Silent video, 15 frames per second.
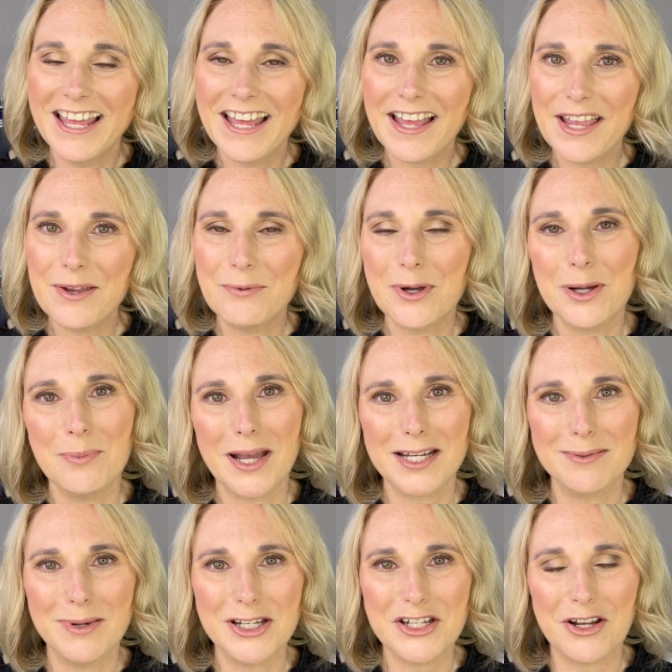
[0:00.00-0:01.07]
Hi and welcome back
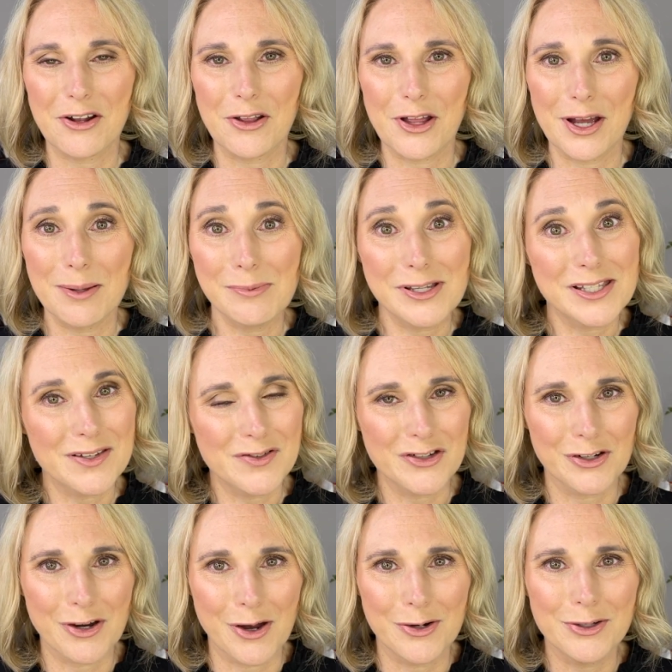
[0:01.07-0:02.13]
to my channel. I'm Liz of
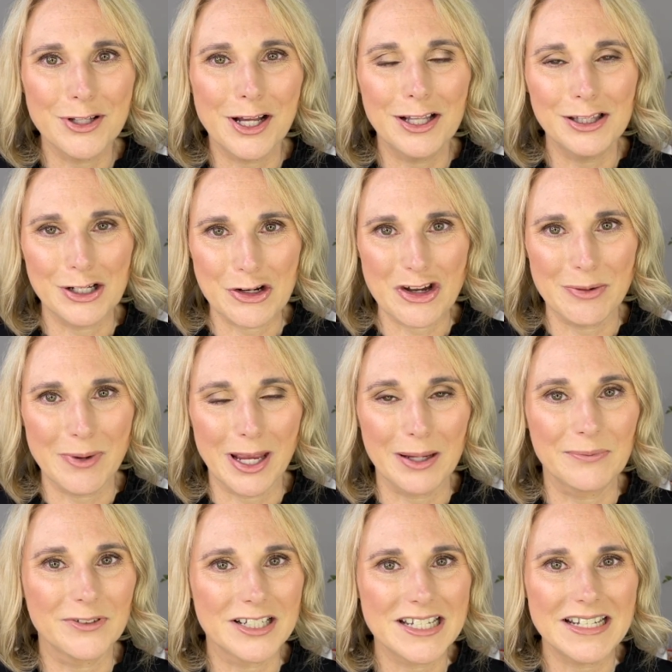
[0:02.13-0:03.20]
Chicago Law Luxury Makeup.
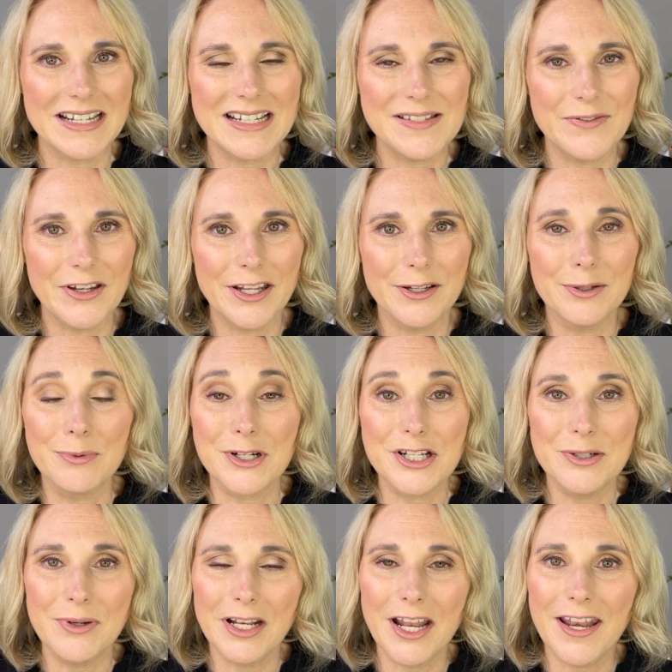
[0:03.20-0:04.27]
For today's video, we're
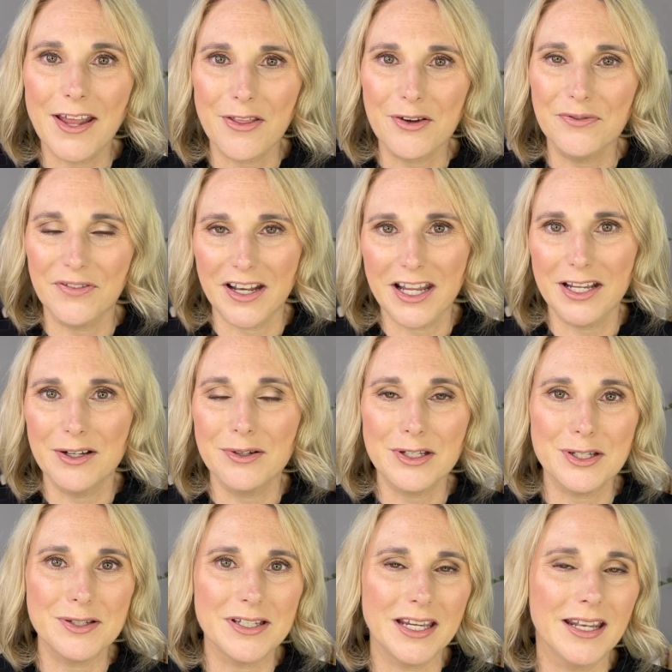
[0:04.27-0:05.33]
doing another video
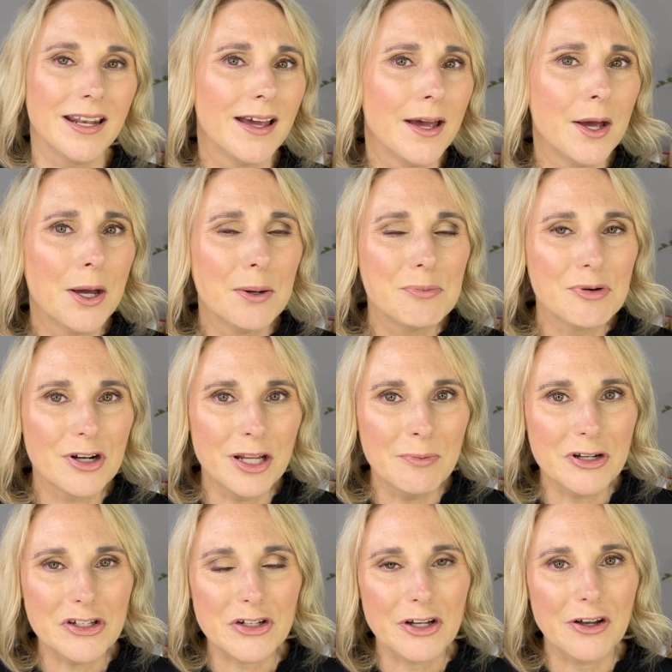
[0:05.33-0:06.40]
using pretty
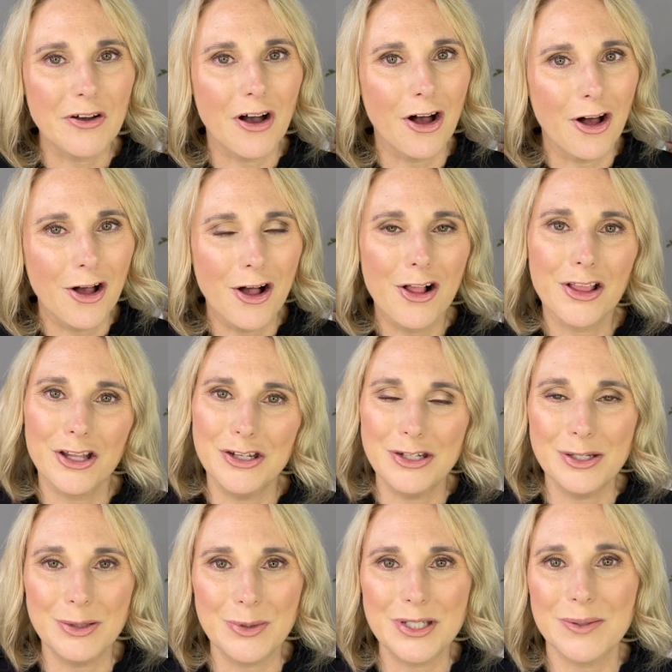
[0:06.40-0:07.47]
much all
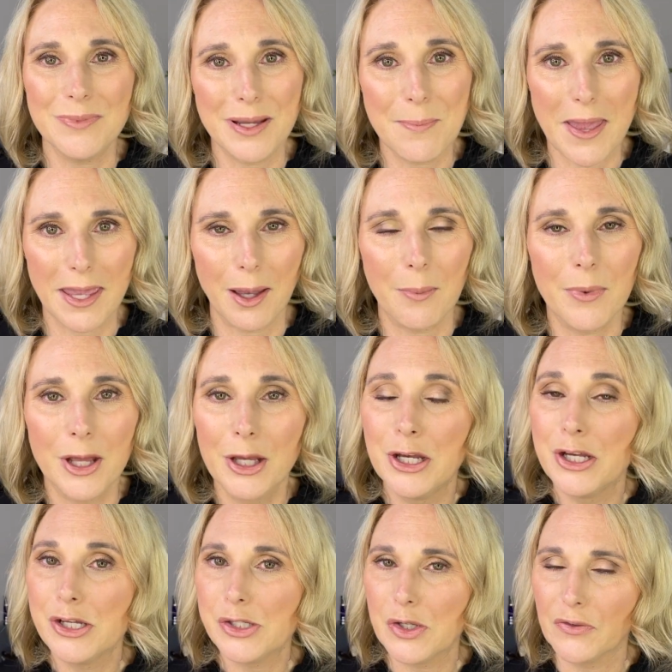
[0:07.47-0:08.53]
new to me makeup.
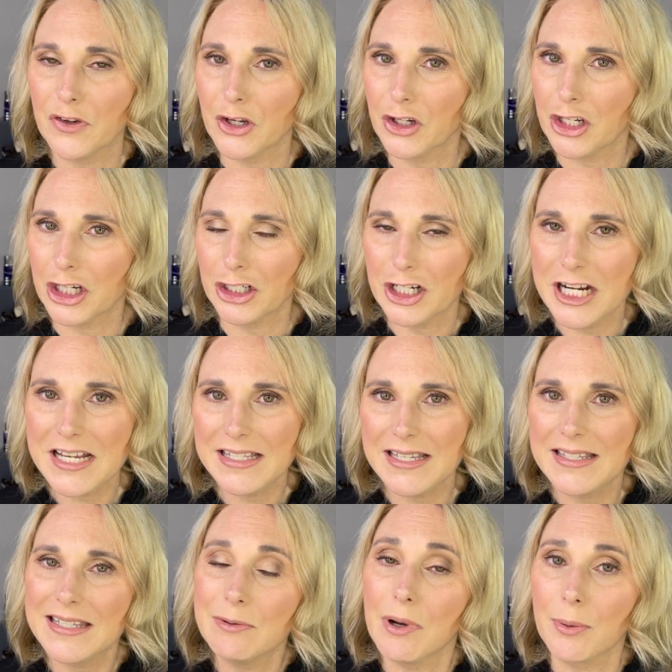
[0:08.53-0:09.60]
So if you're curious to
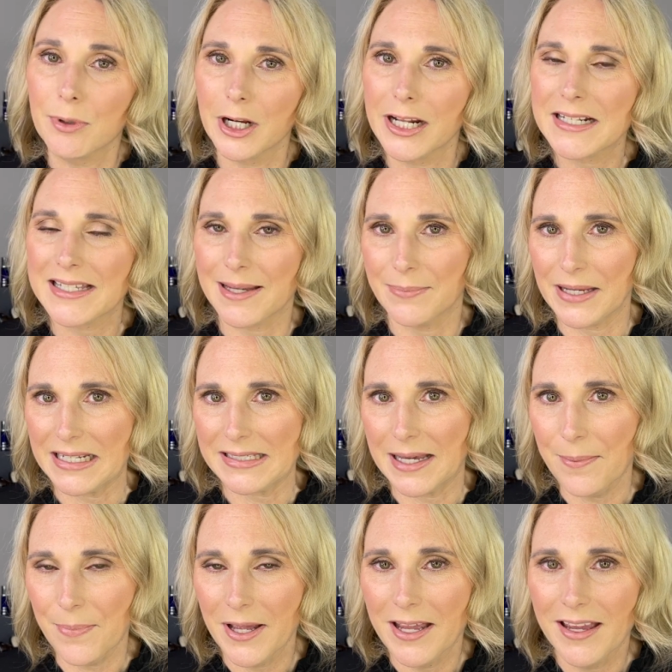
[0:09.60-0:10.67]
see what products I picked
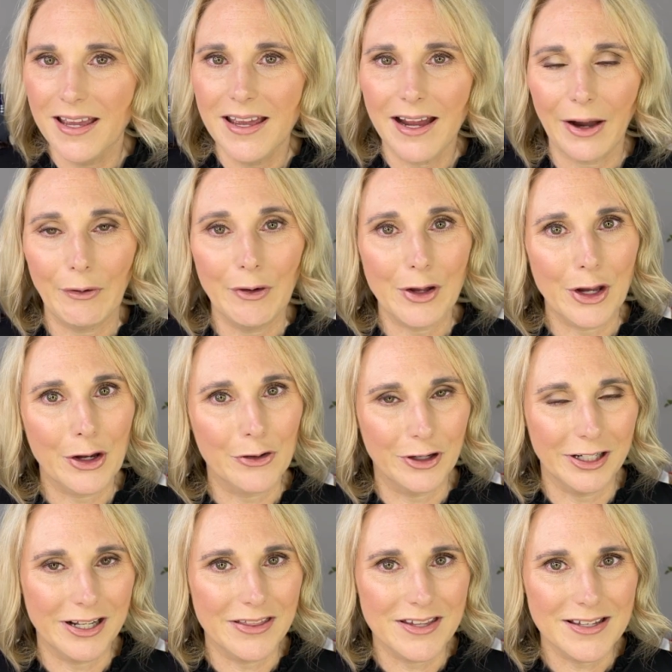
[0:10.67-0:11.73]
up, how I
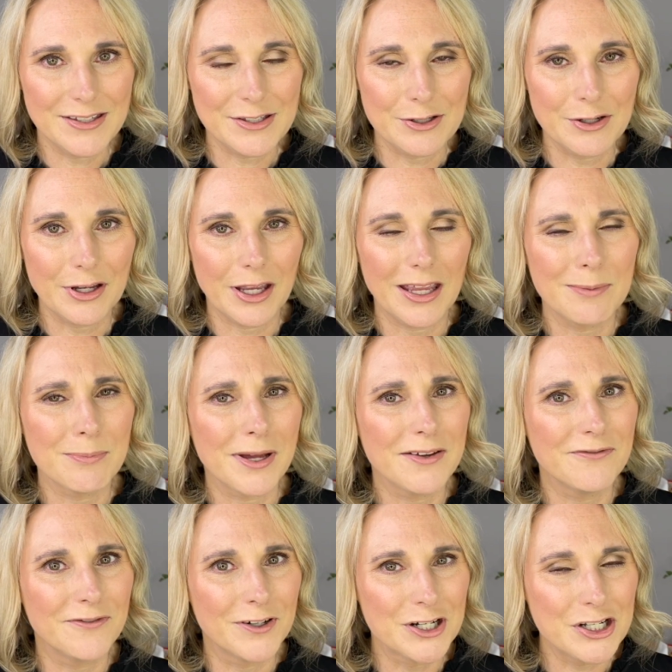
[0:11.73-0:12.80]
created this look, and my
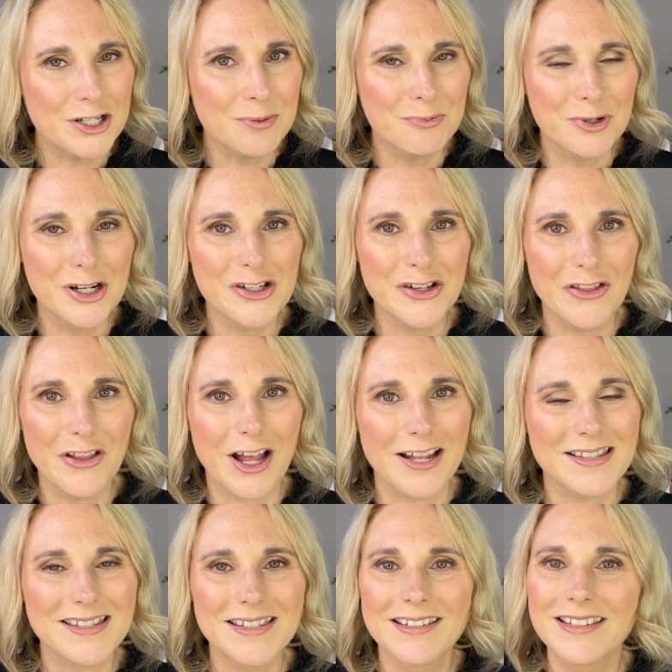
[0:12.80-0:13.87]
first impression
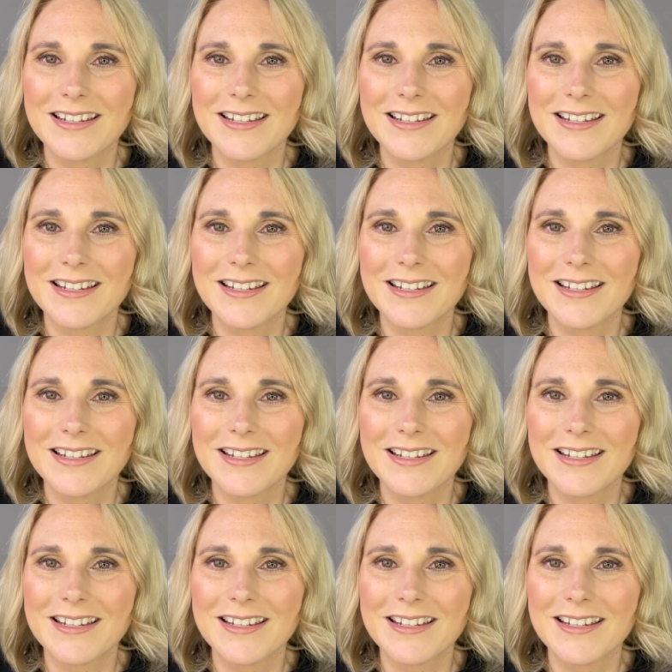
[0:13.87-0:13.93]
thoughts,